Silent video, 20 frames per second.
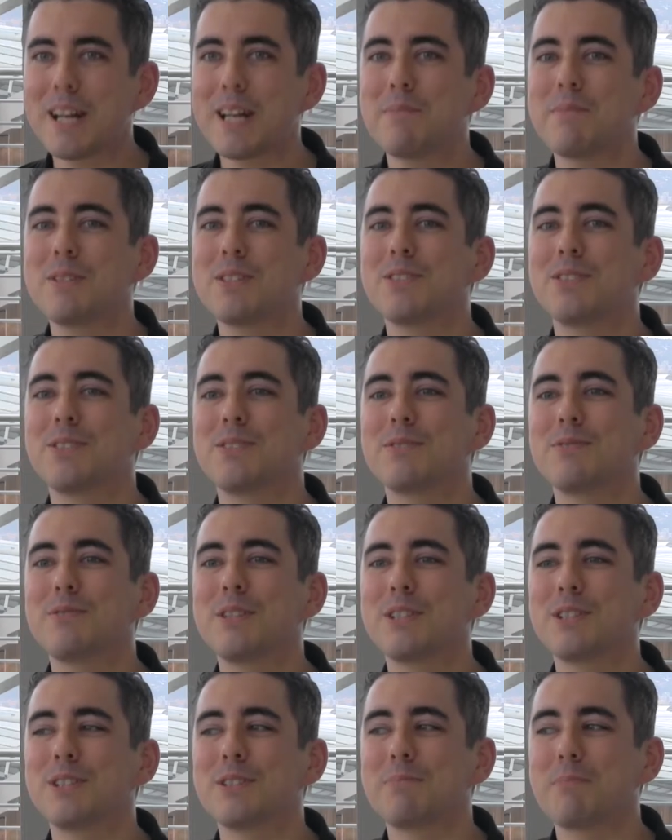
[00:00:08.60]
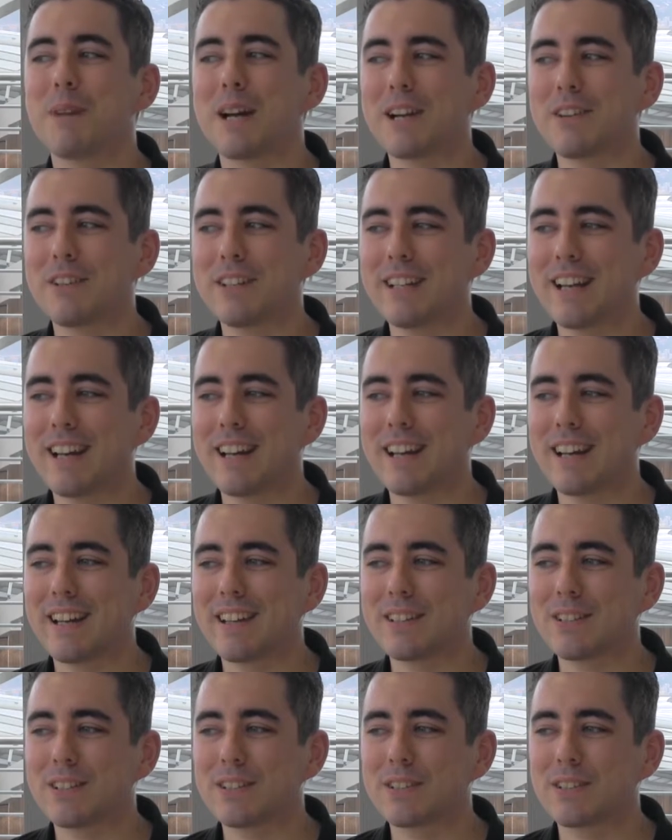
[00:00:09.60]
name is Richard Parry,
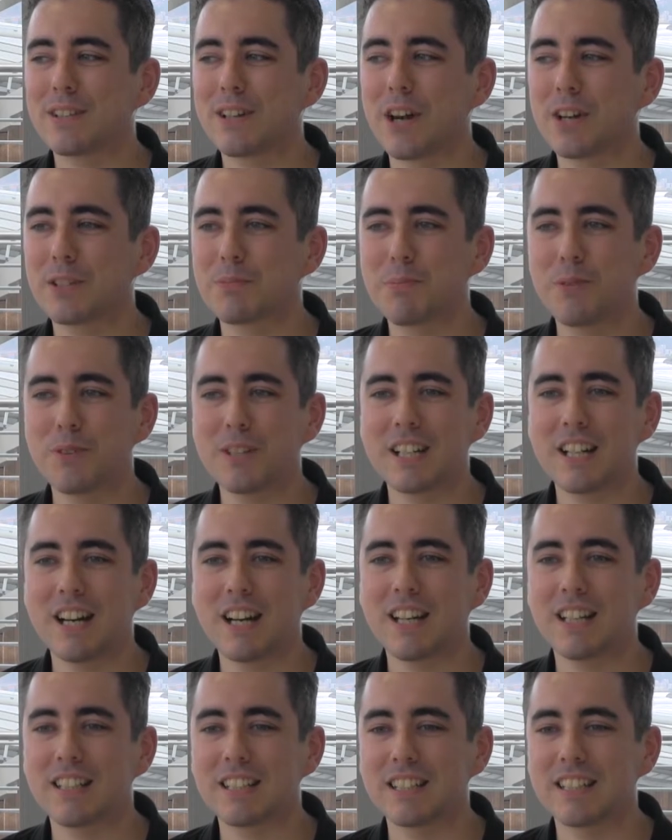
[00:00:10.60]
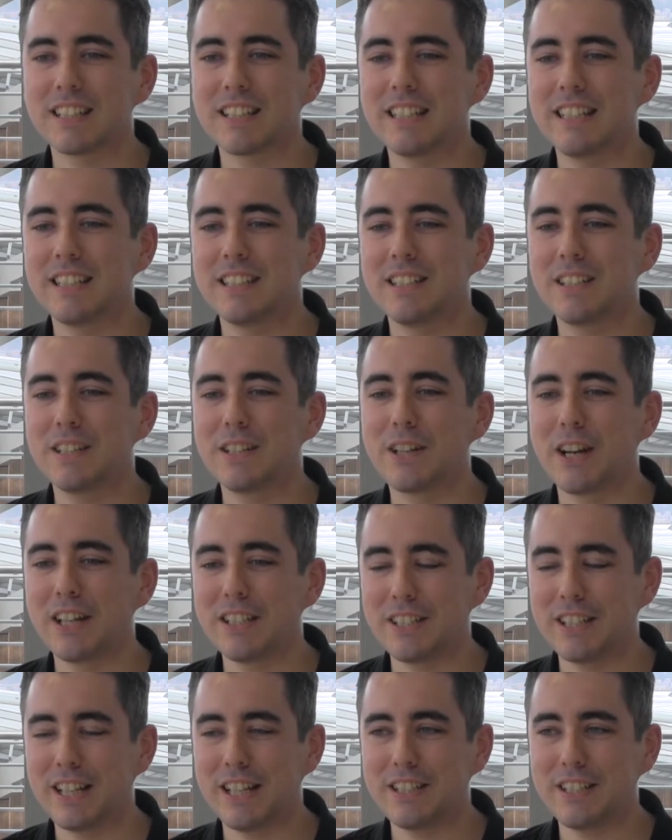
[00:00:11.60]
and I was born in Hull in
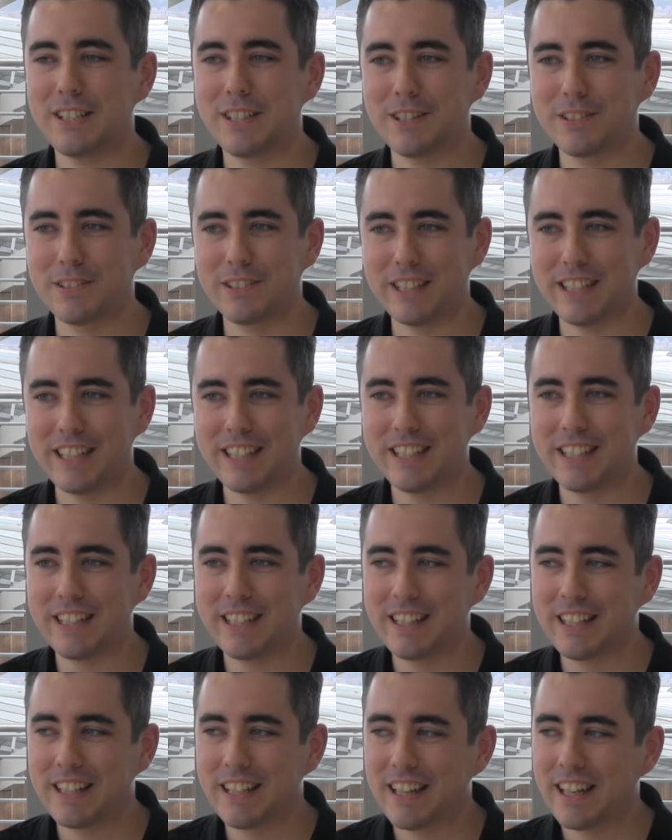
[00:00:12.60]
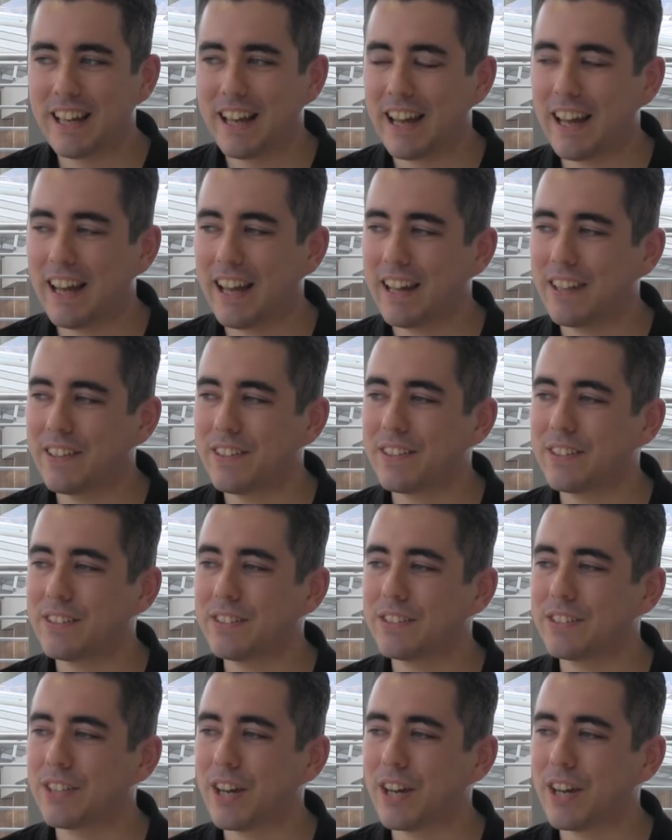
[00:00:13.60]
1983, and